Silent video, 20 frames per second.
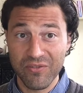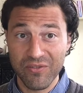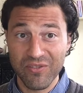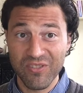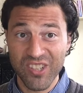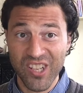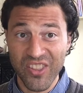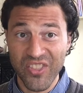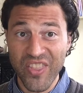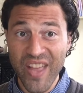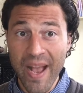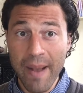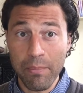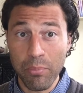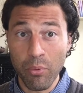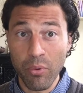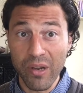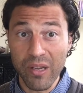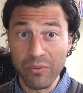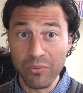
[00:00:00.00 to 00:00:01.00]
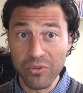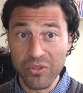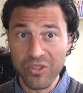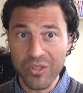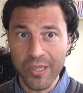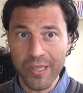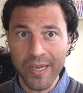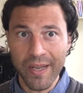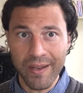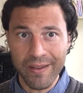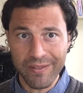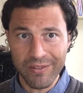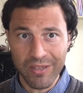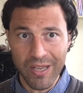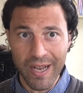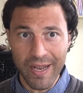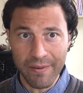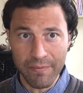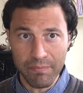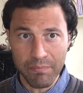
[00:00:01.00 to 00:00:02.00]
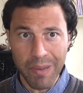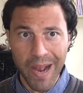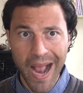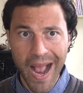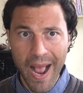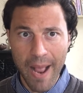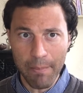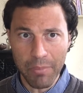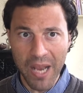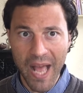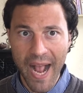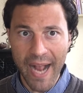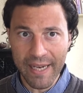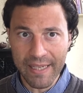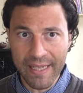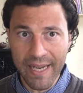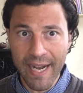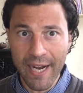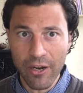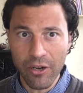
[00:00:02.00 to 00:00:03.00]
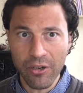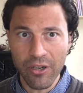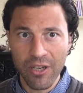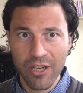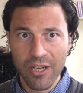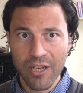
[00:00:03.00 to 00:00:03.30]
at that point was that I, I, I blacked out.